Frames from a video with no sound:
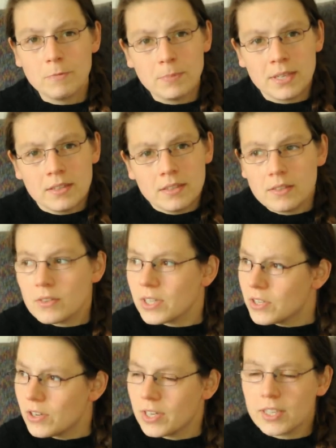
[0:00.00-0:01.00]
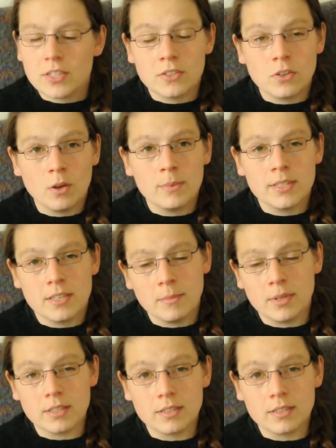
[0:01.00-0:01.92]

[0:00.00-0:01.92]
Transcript: been returning to normal summers.